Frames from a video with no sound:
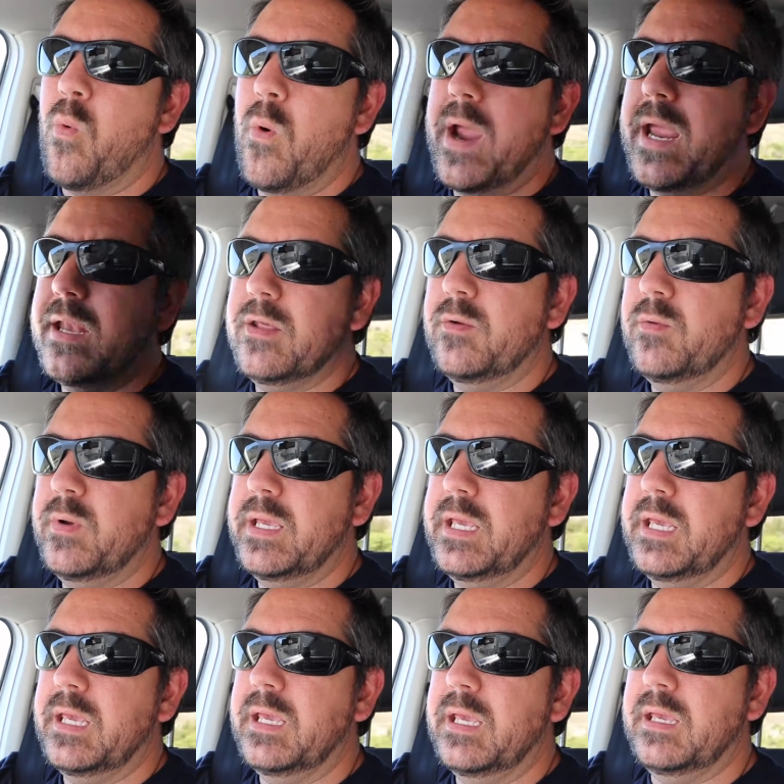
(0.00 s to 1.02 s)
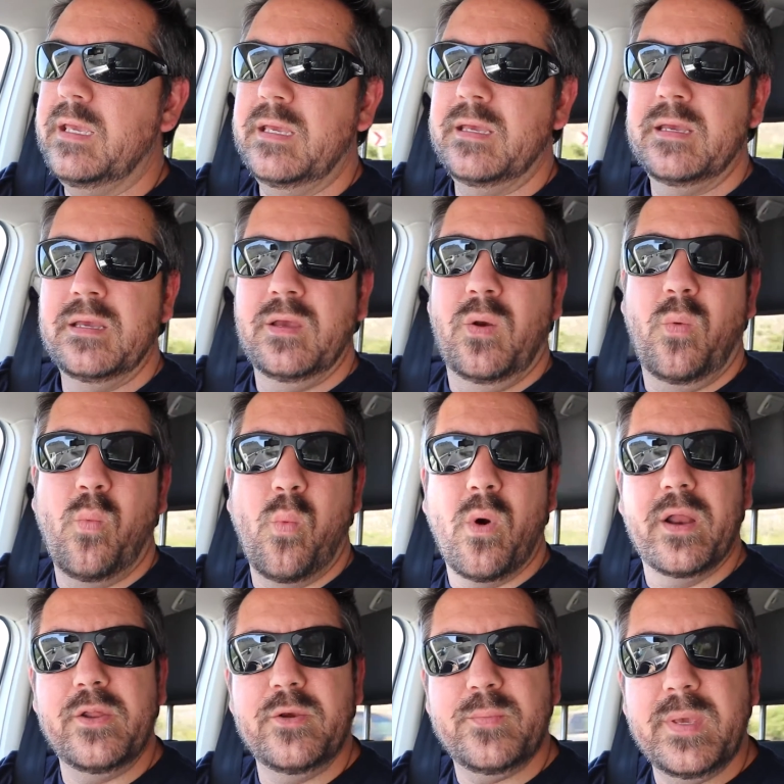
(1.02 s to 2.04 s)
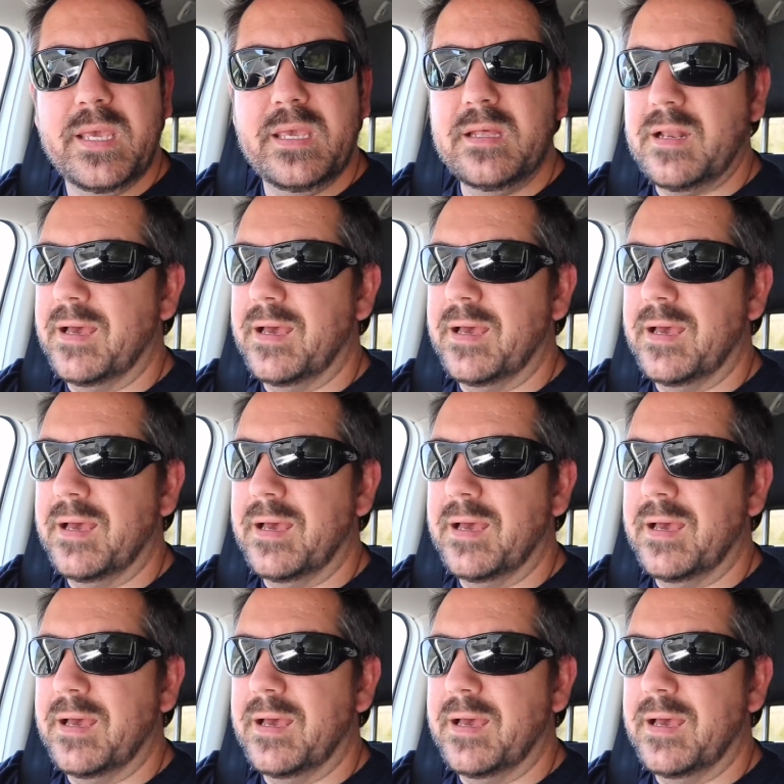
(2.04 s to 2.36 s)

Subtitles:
where do we want to be,